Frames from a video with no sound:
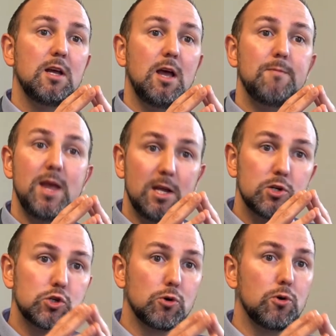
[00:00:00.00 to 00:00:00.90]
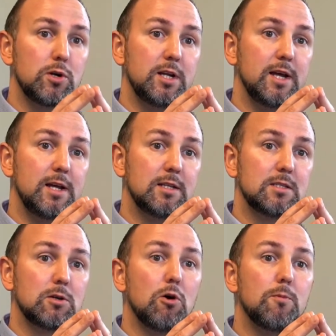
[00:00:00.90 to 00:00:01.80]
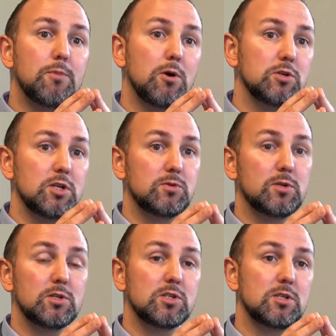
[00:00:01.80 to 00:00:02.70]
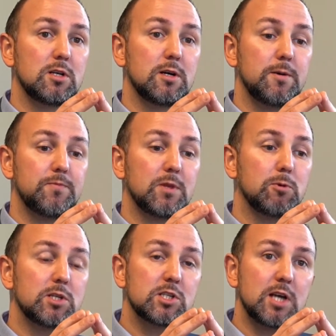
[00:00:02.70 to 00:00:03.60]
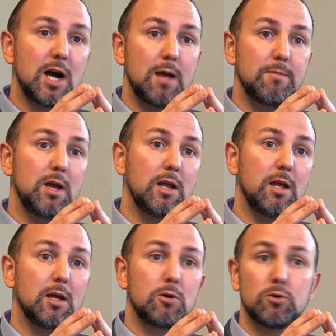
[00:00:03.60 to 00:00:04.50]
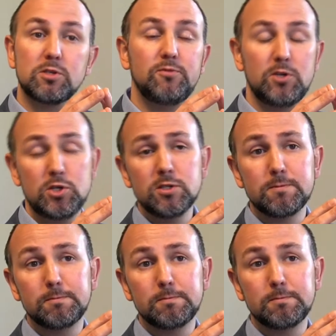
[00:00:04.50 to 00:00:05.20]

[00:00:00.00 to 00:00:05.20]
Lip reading: and making sure that the whole process was time and cost efficient.